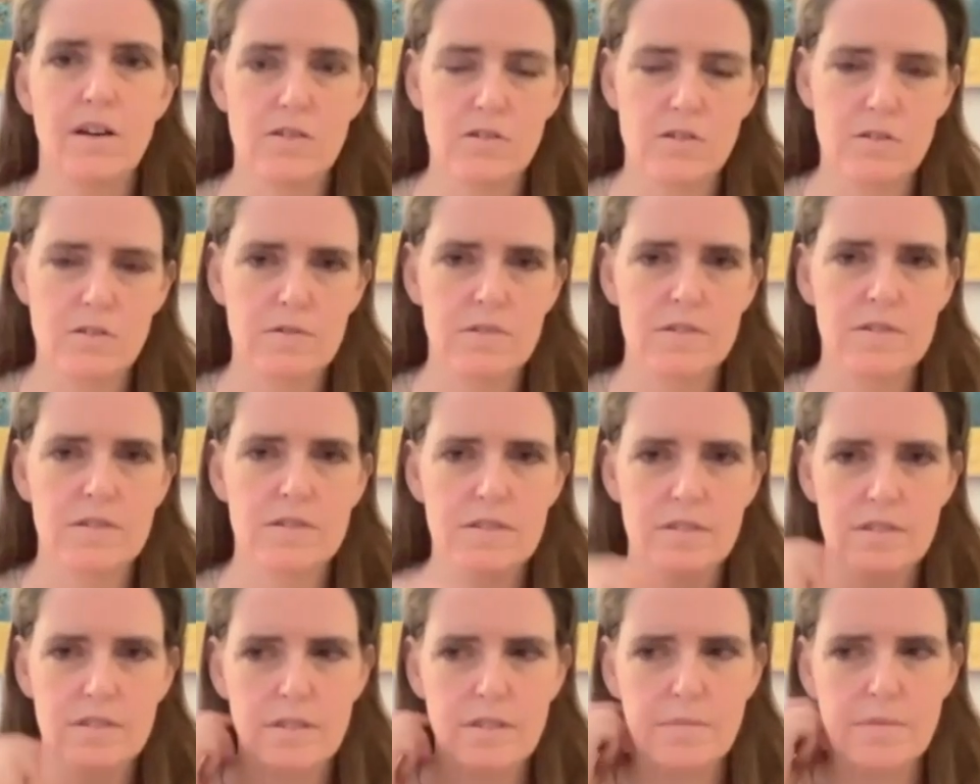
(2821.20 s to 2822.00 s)
also
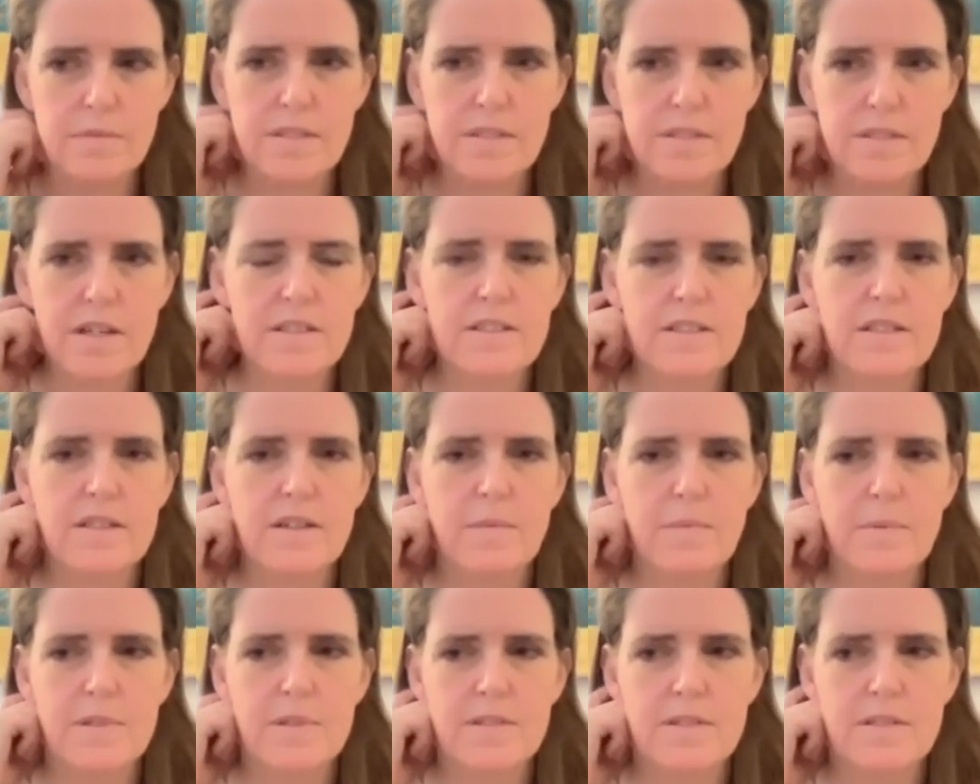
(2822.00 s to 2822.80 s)
was a massage
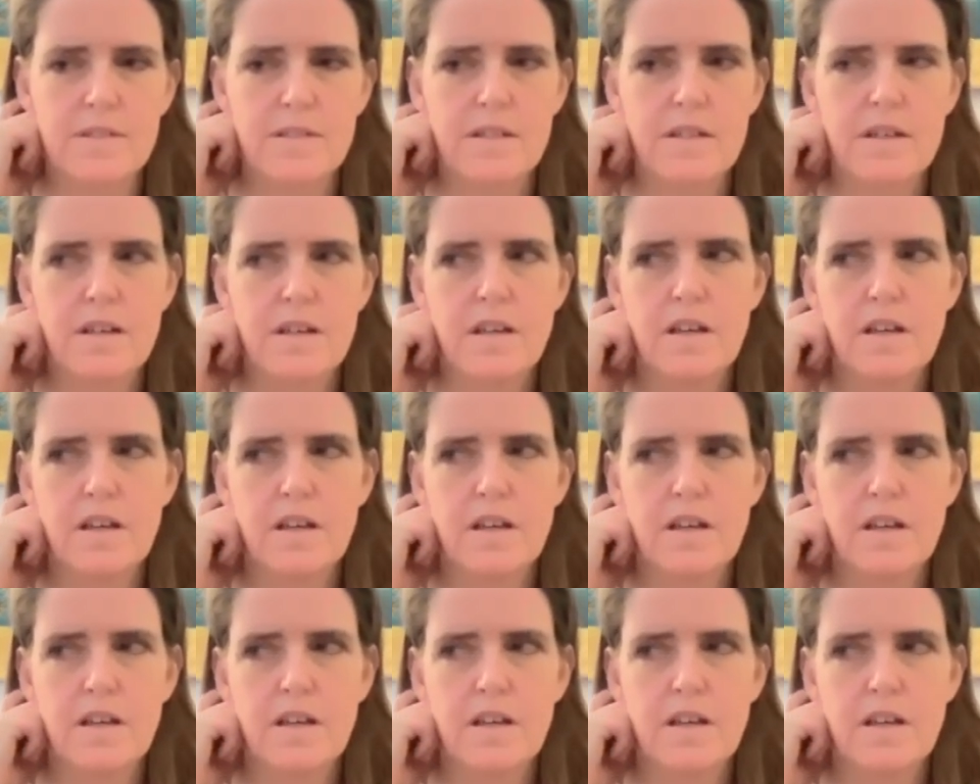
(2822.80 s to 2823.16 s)
therapist.